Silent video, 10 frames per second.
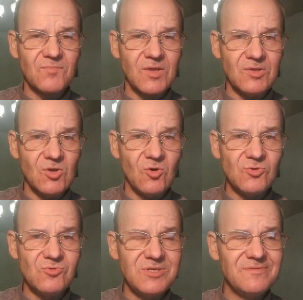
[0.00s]
your
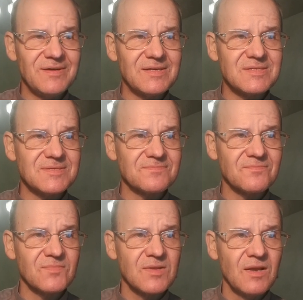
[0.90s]
universe,
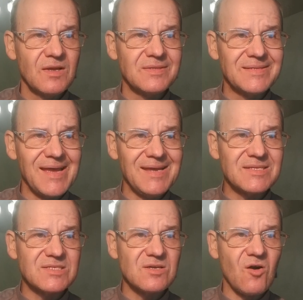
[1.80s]

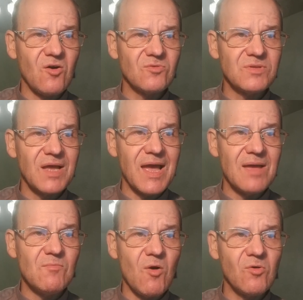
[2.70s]
takes on a
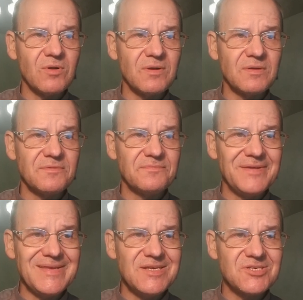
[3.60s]
more
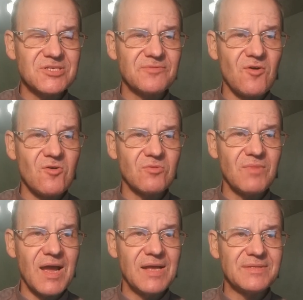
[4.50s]
finished form
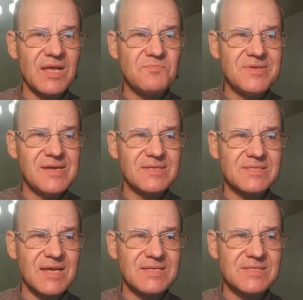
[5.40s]
and appears
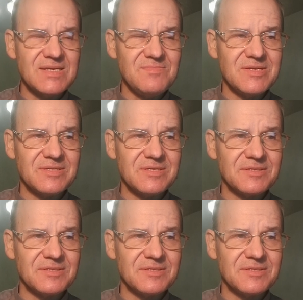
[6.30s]
as limited.